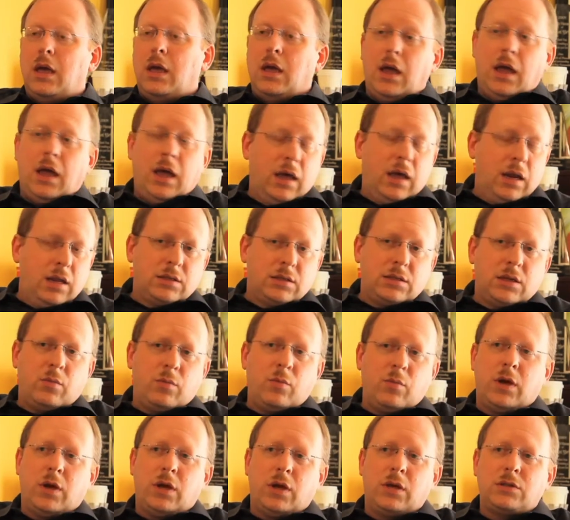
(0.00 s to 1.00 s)
and in some
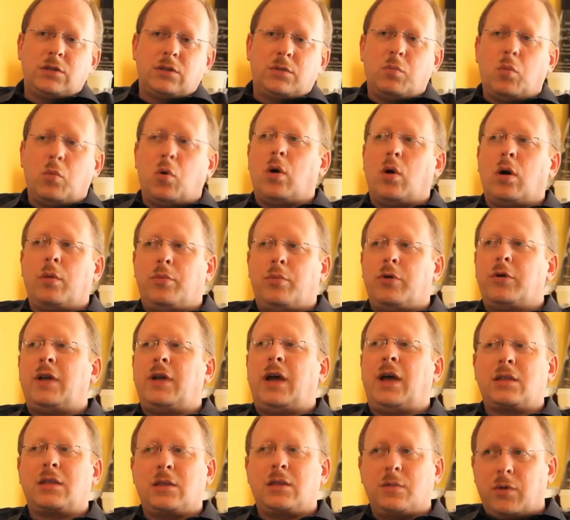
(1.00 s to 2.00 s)
ways more
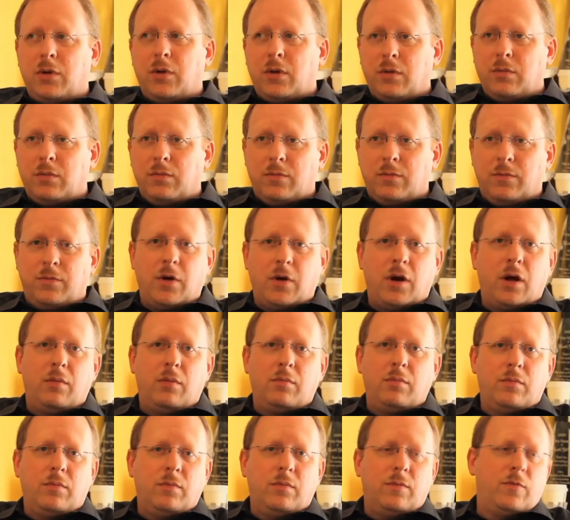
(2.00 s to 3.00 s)
protectable
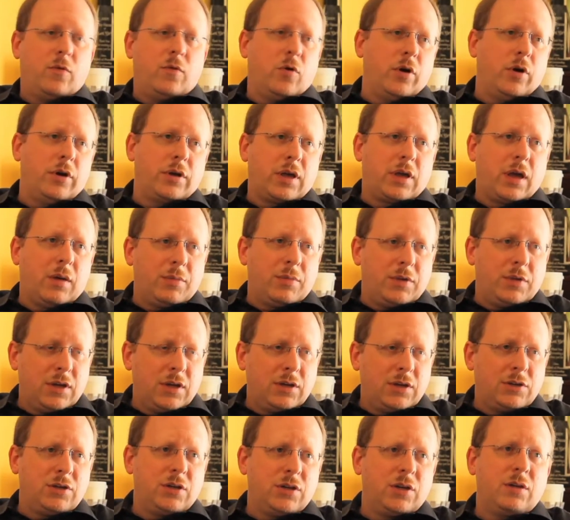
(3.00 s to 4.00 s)
from foreign
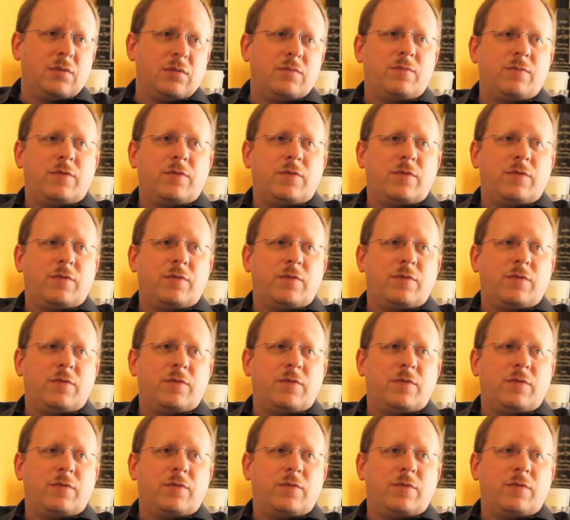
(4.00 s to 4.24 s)
competition,